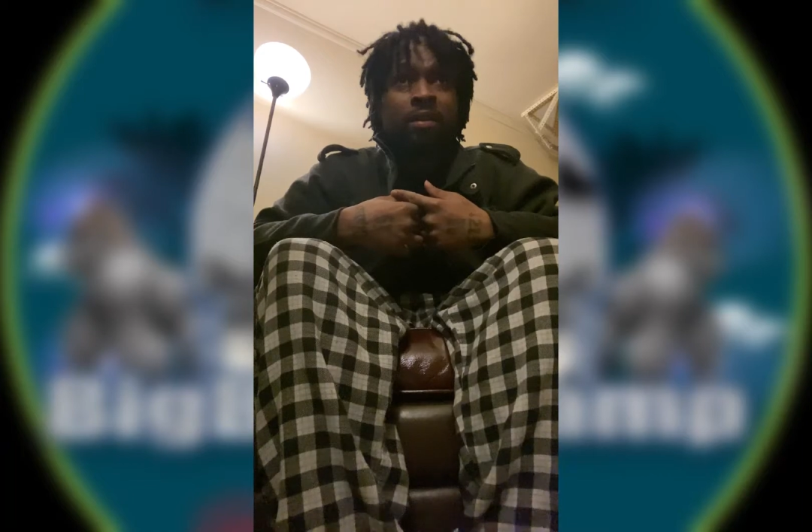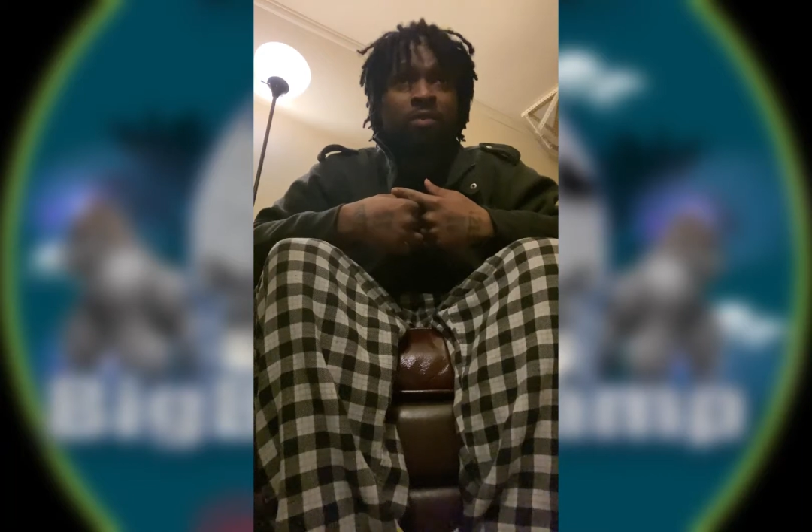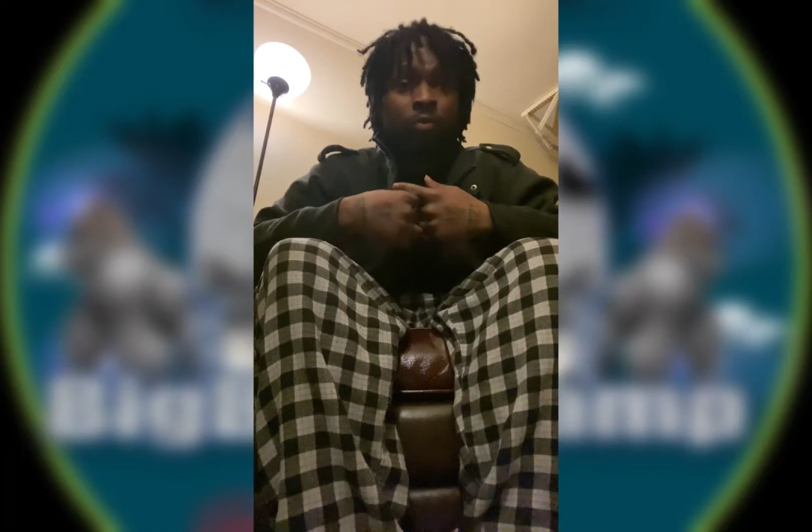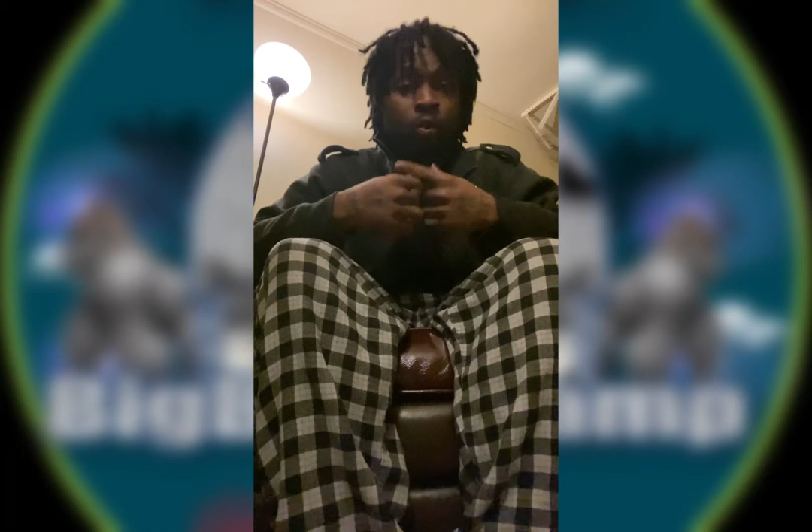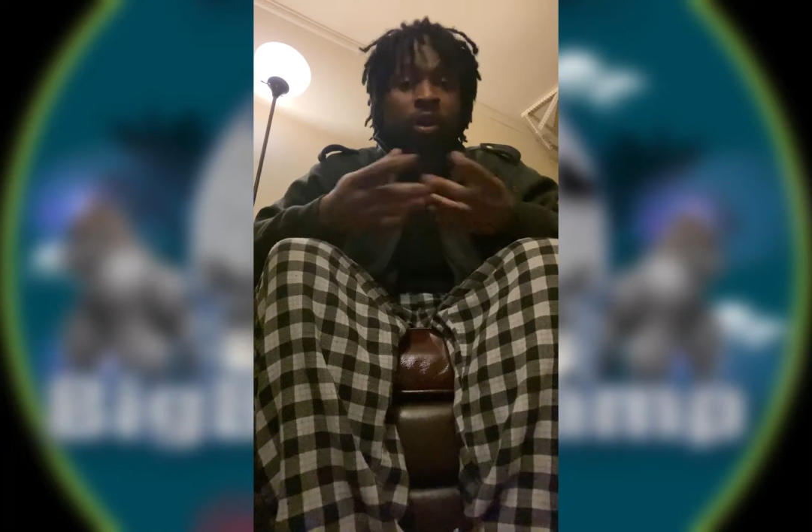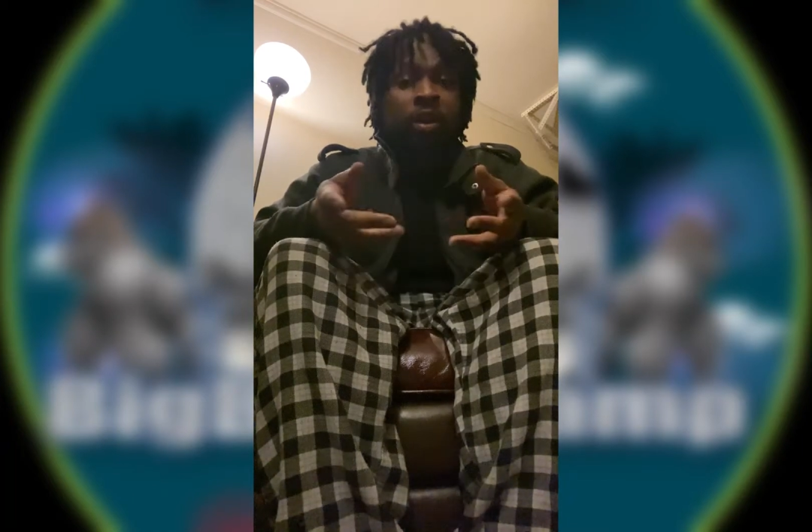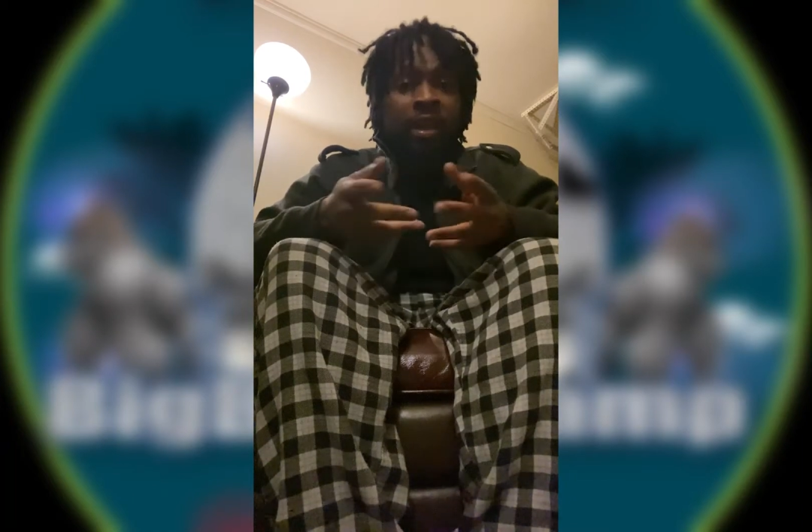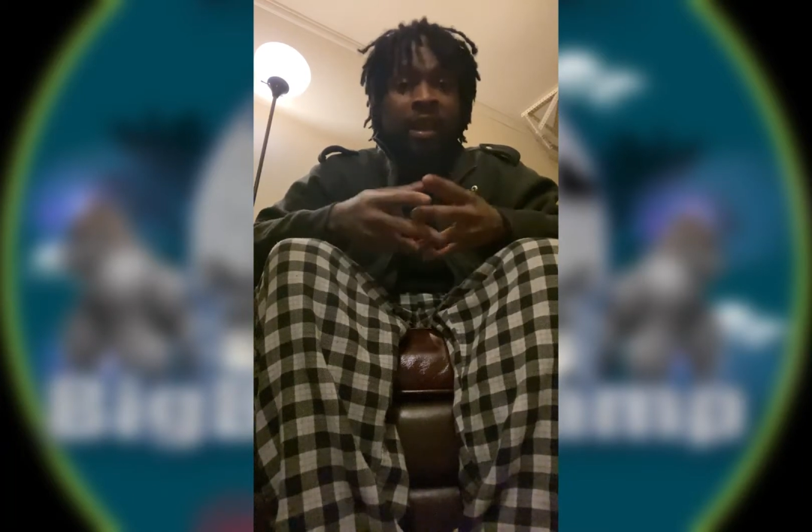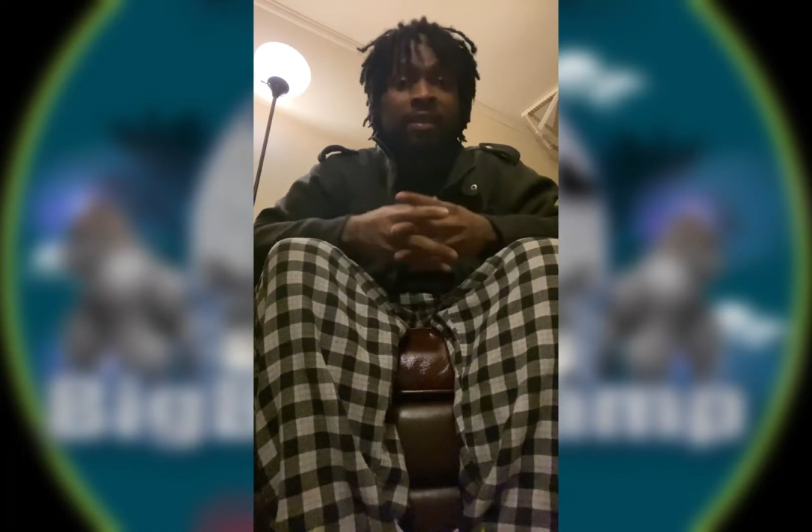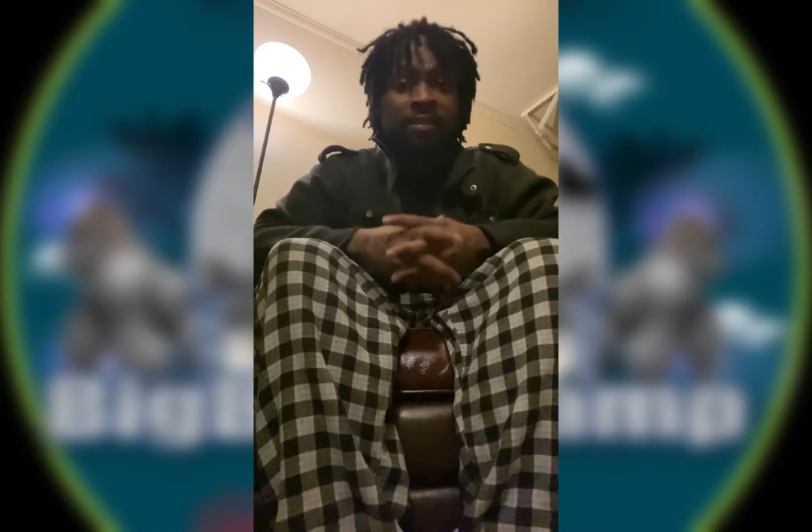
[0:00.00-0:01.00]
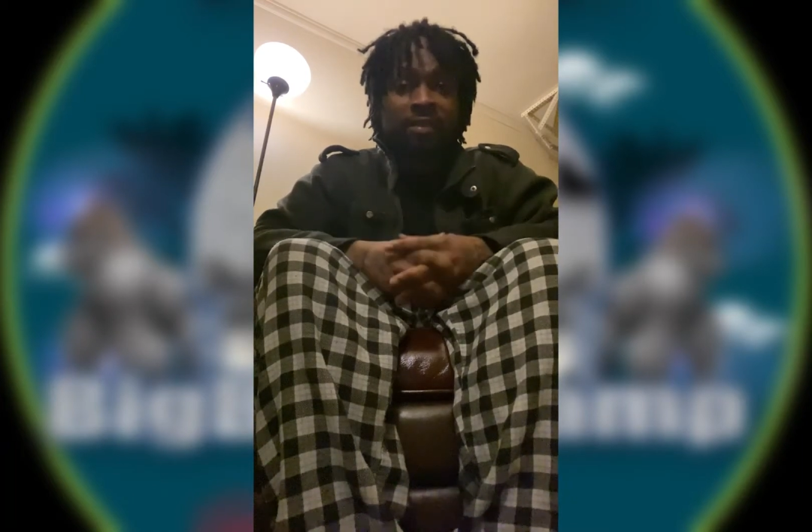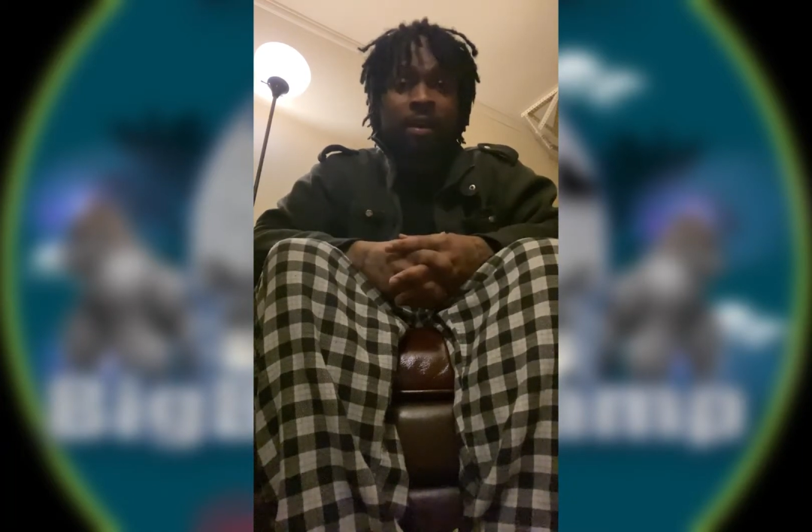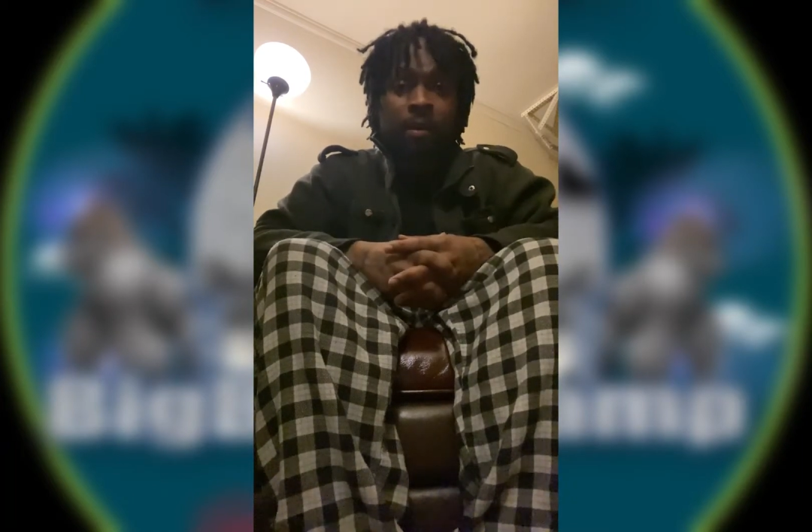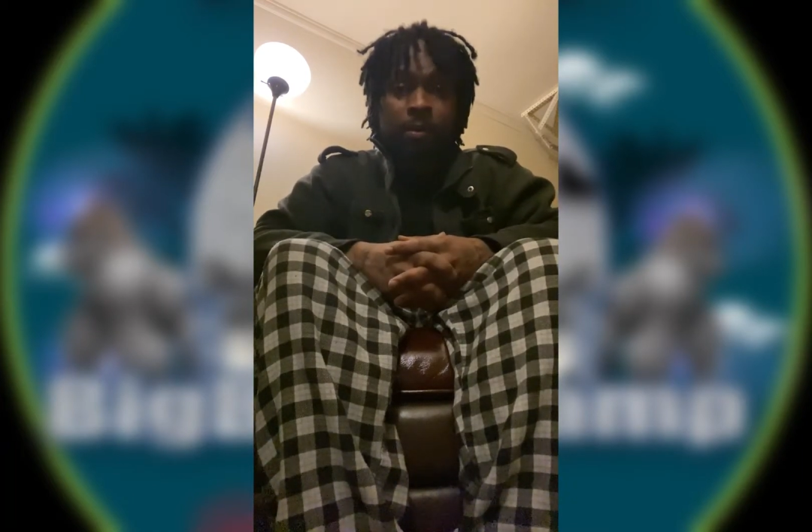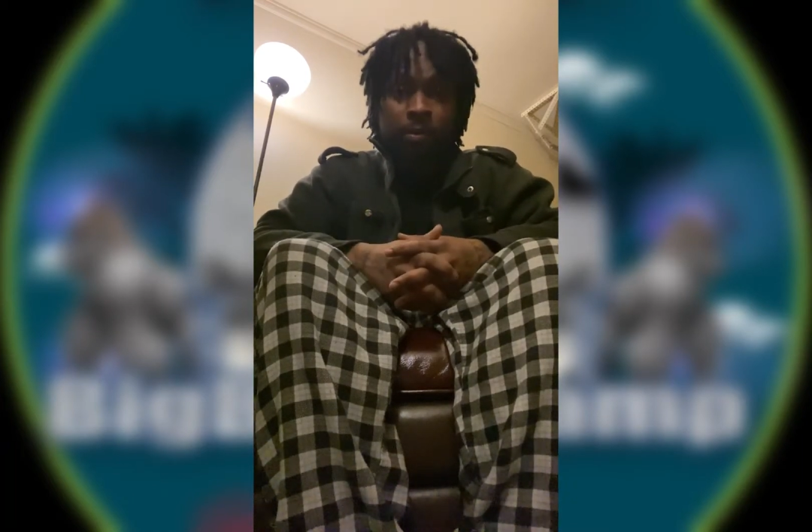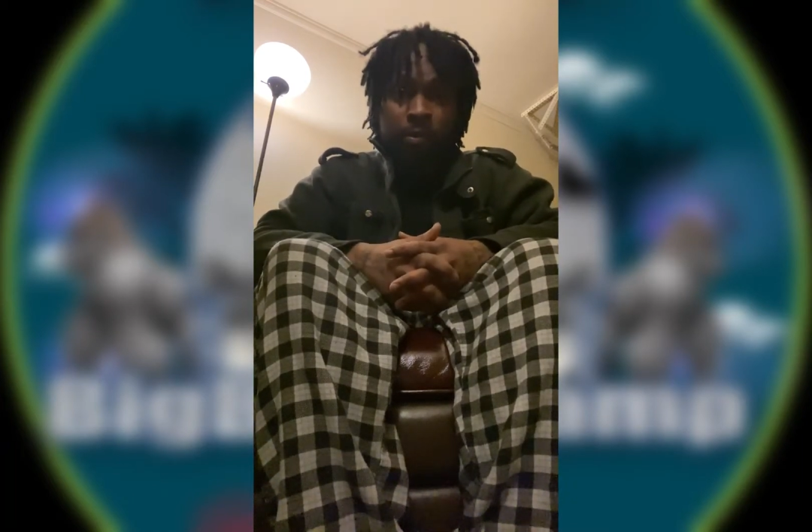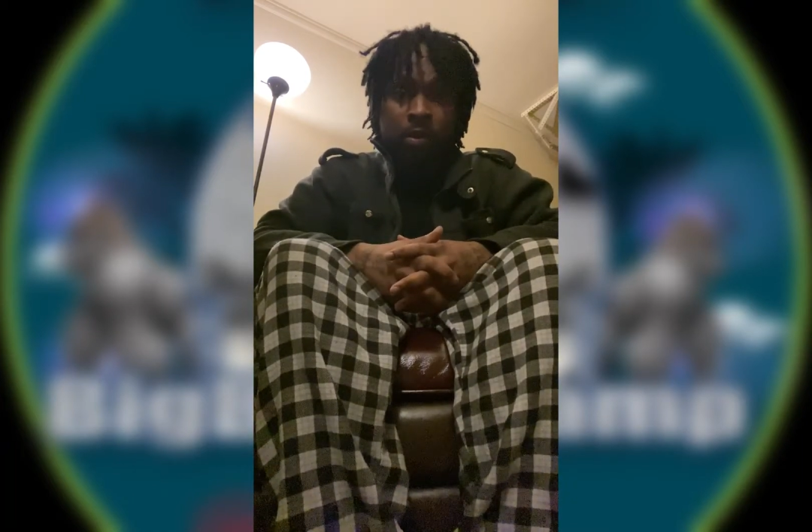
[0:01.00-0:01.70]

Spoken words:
want to get at this dog,